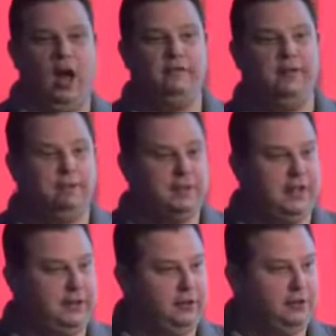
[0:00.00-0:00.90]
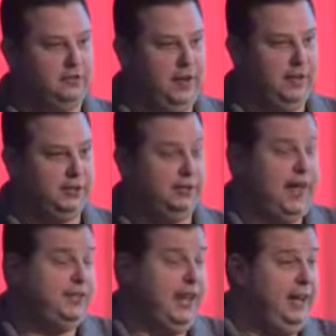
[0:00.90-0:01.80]
of the particular device.
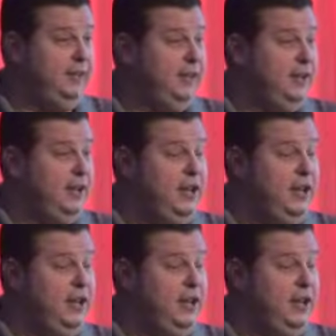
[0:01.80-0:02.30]
That said,